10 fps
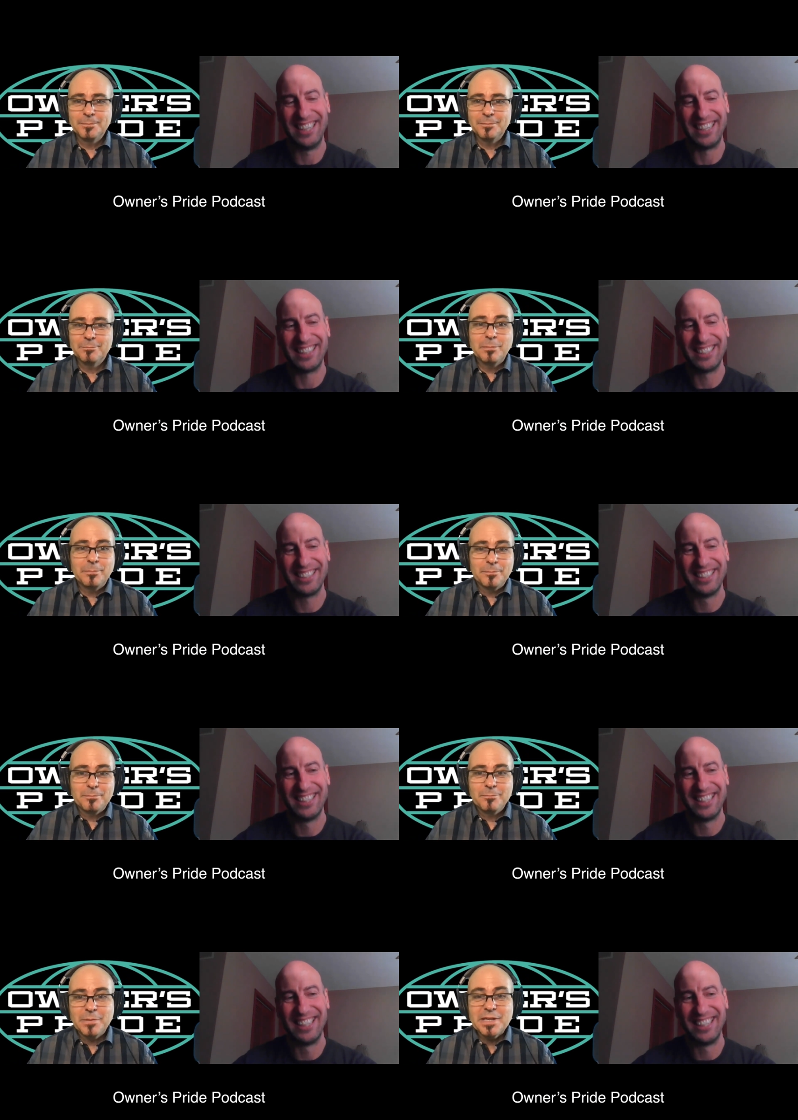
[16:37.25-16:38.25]
Speaker 1: Yeah,
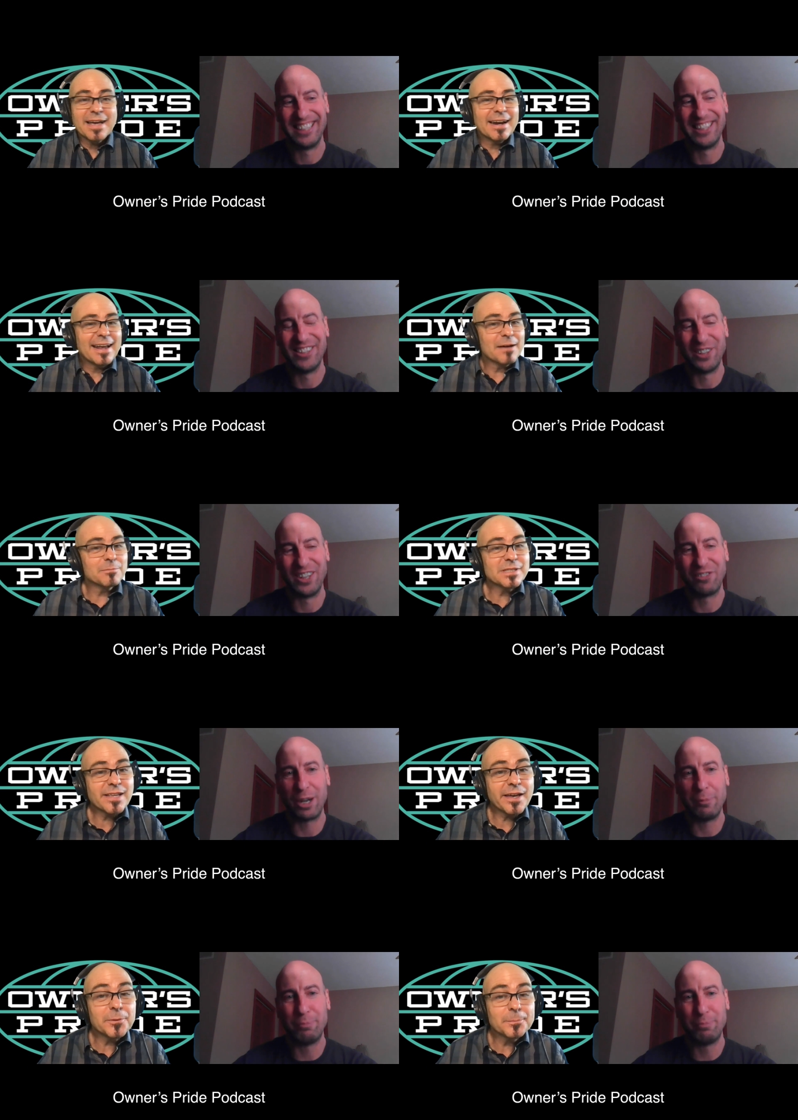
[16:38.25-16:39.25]
but you got to have you know,
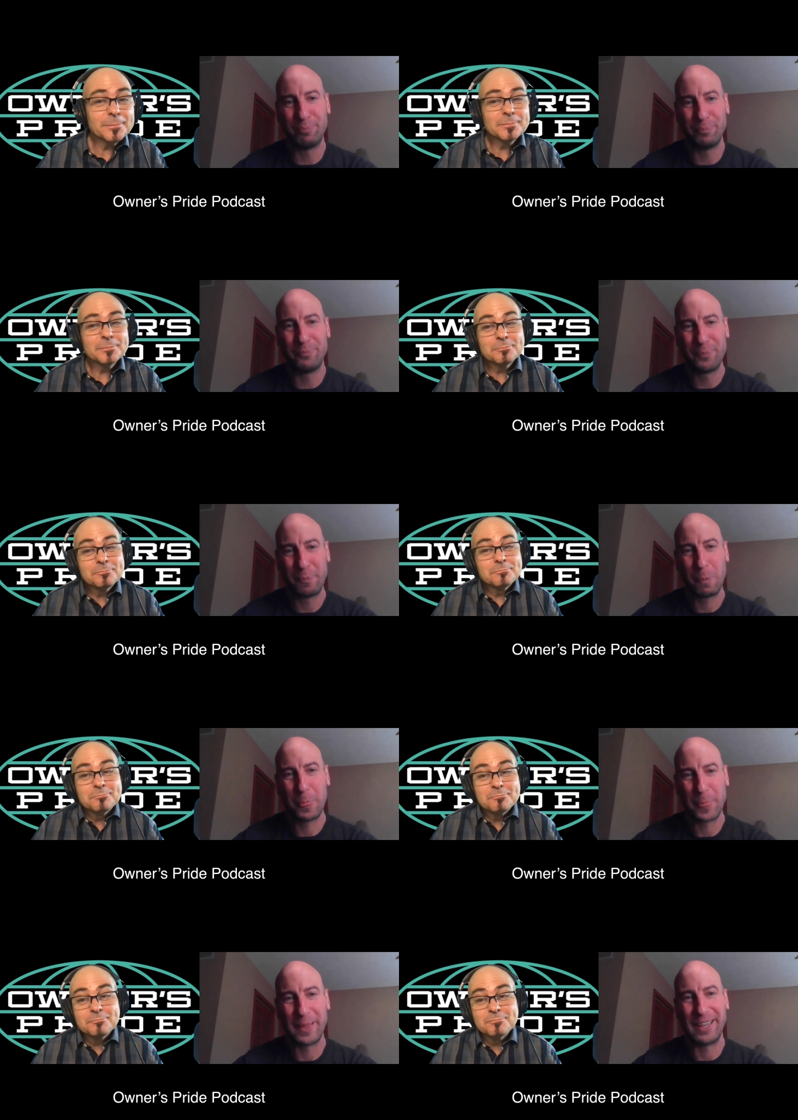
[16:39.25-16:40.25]
them to scale.
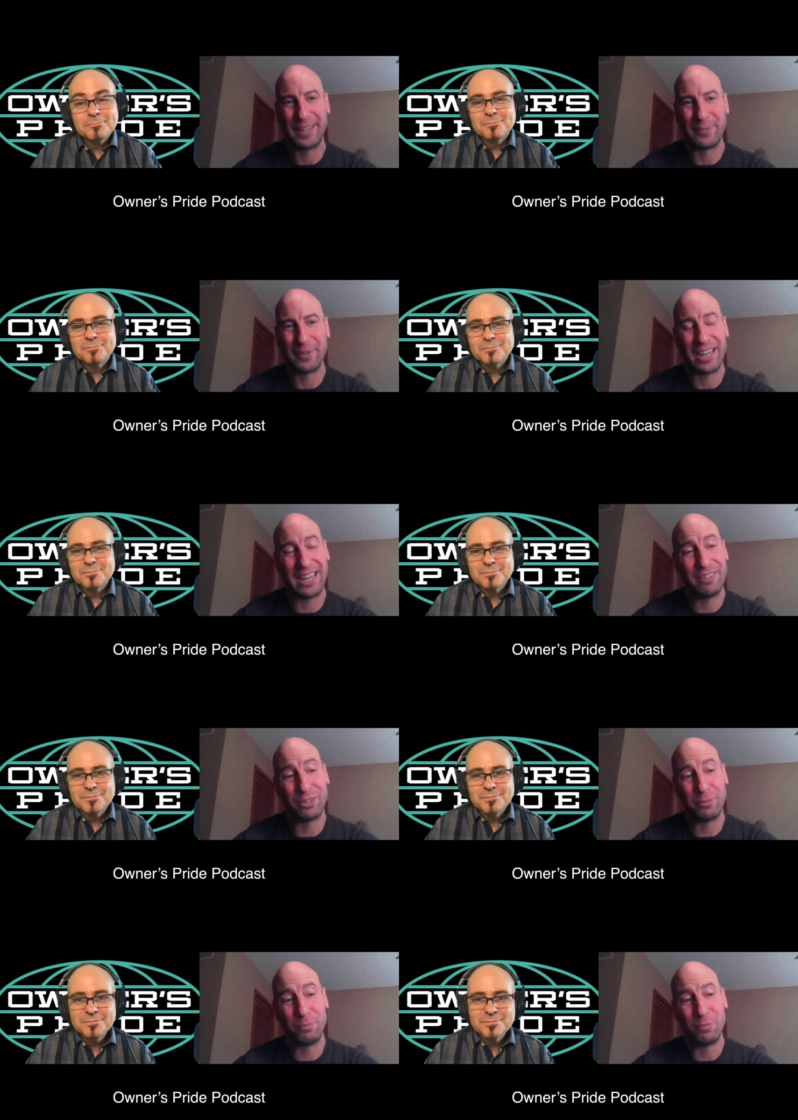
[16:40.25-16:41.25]
Speaker 2: I, yeah,
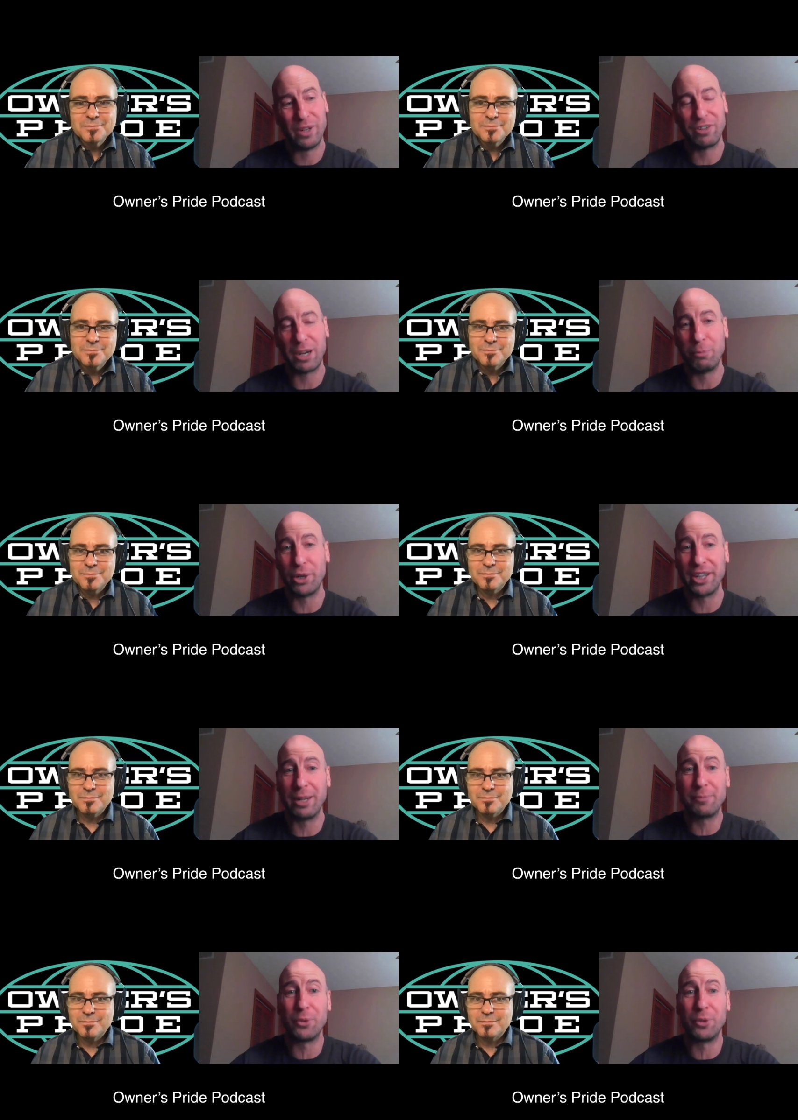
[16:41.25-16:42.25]
whenever I, whenever I
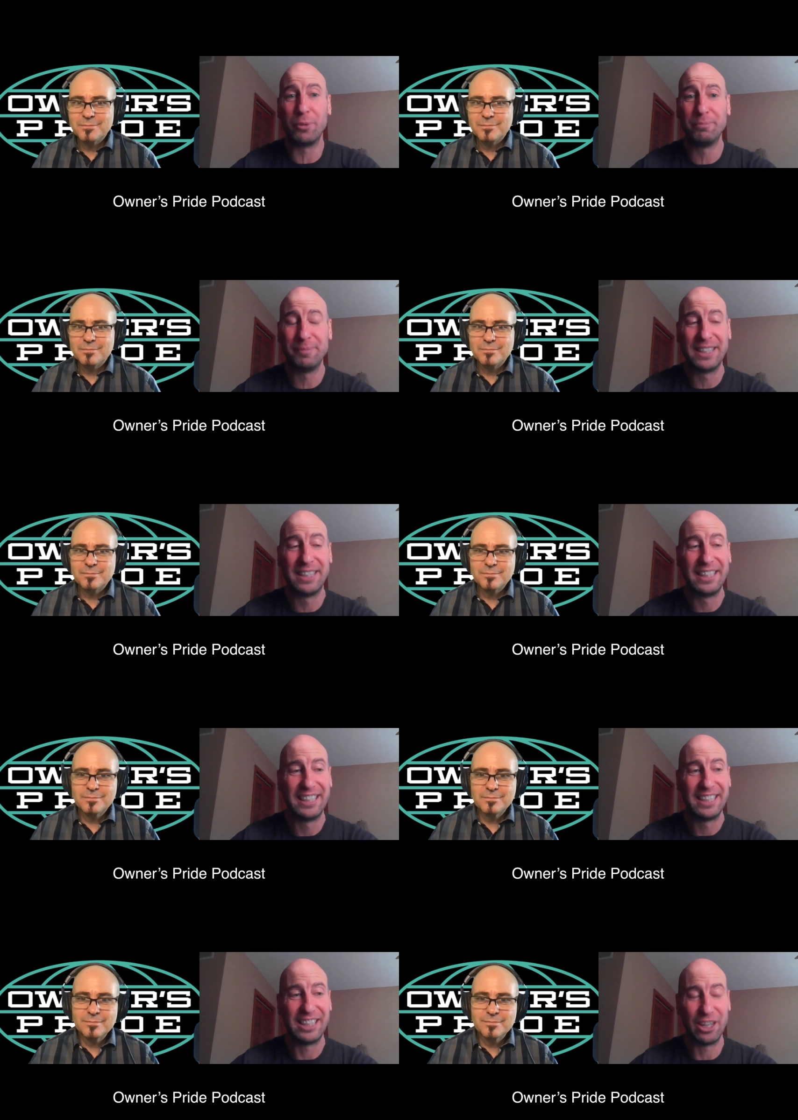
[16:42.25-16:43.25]
bring it up to them,
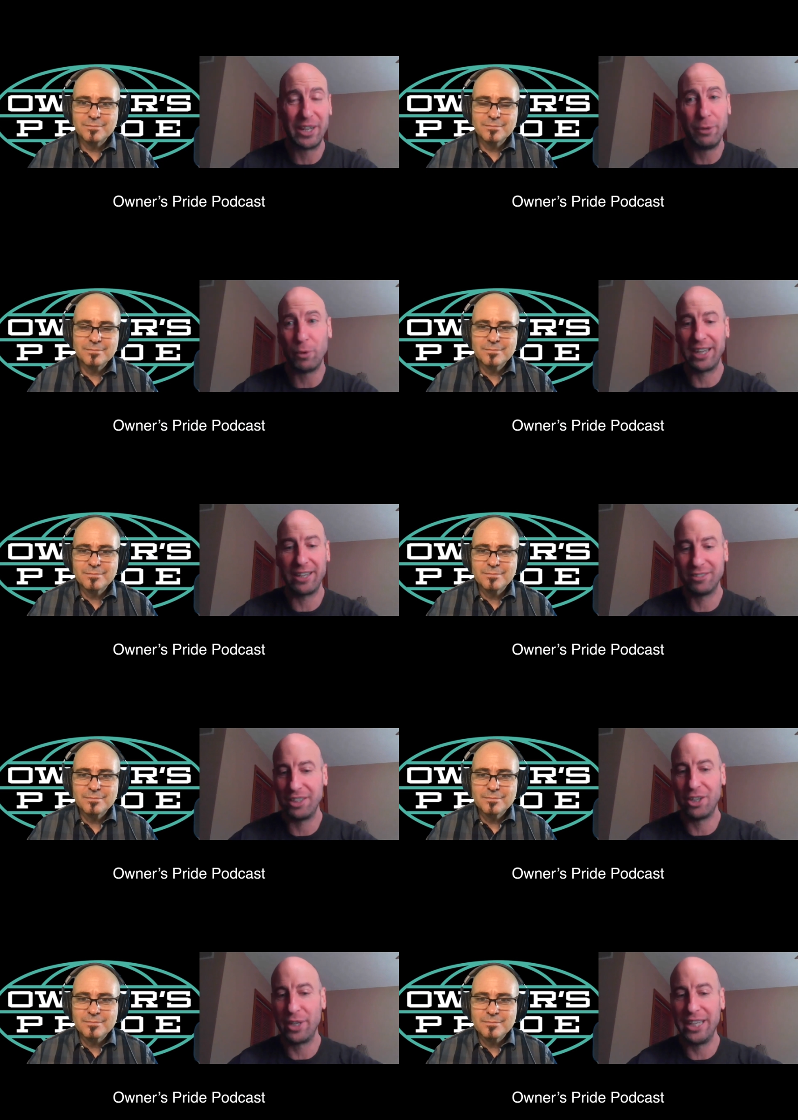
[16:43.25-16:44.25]
you know, he
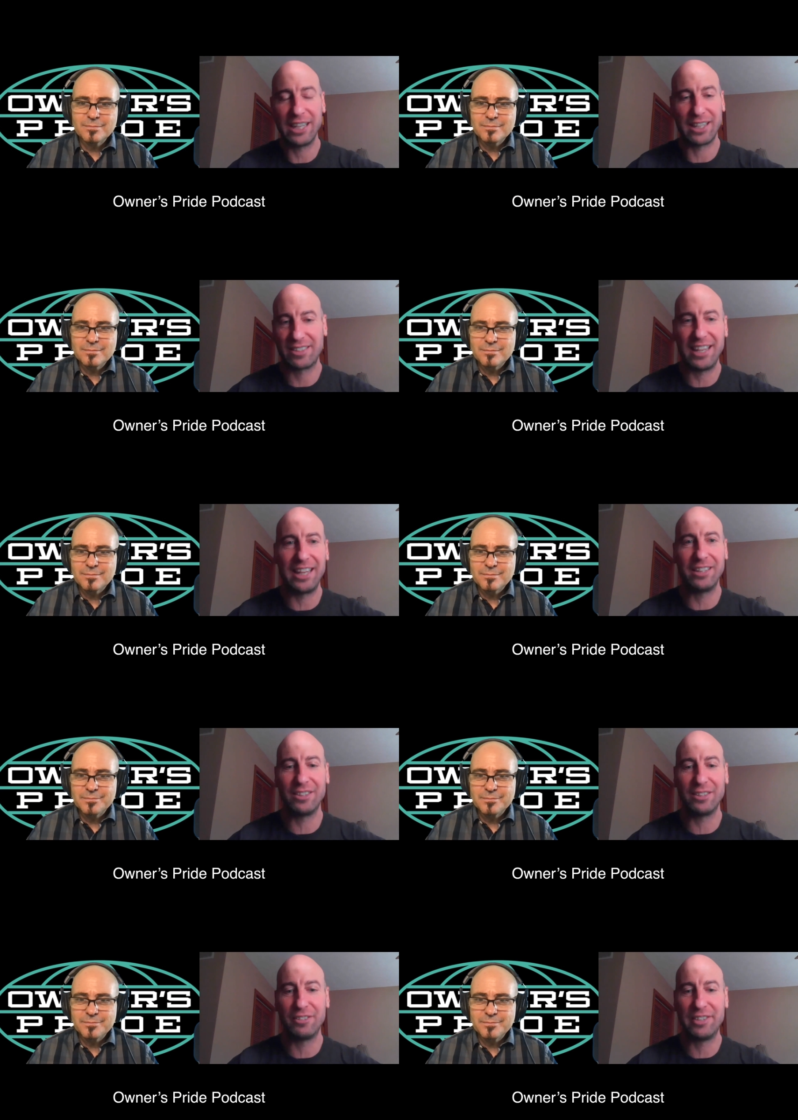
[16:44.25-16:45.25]
ran, you know, he had like
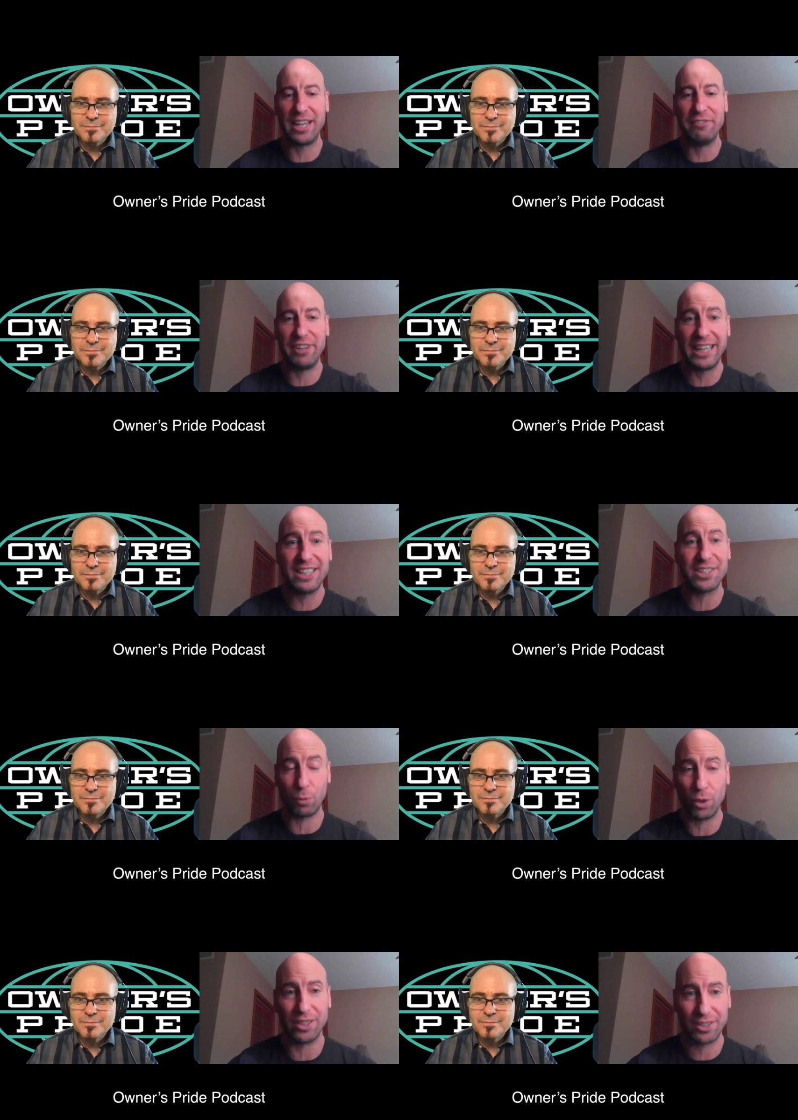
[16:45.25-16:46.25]
10, 10
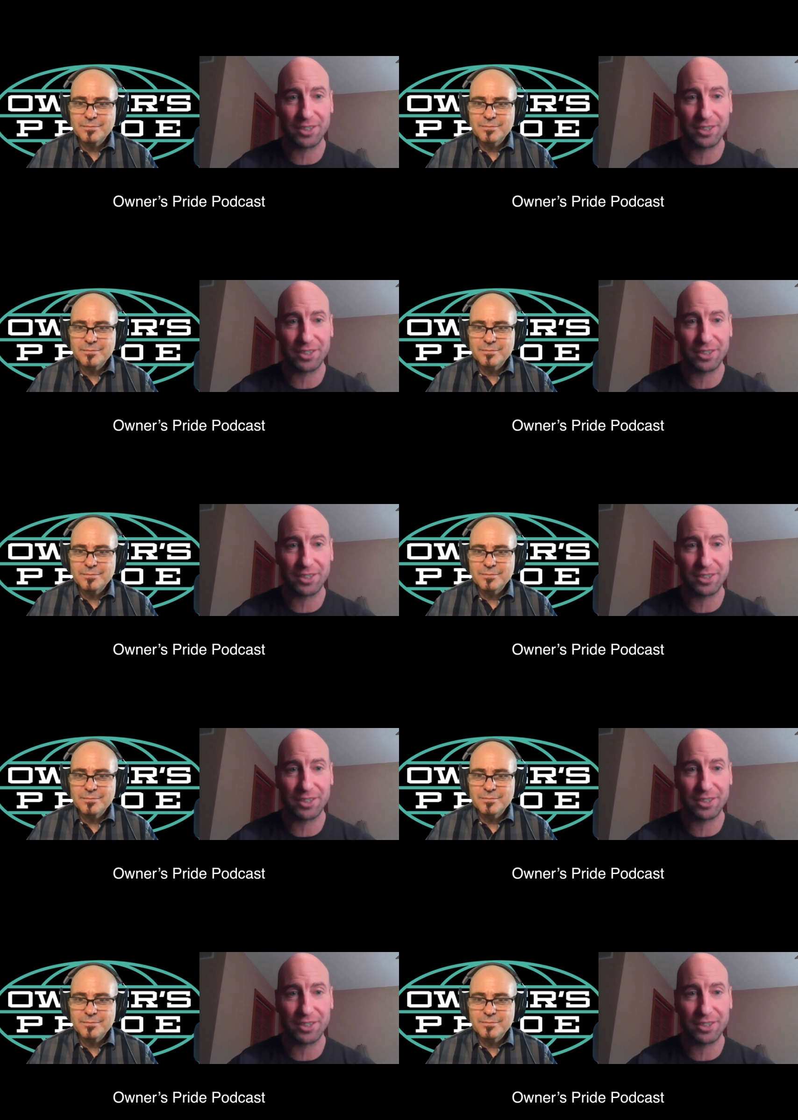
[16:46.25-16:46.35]
vans at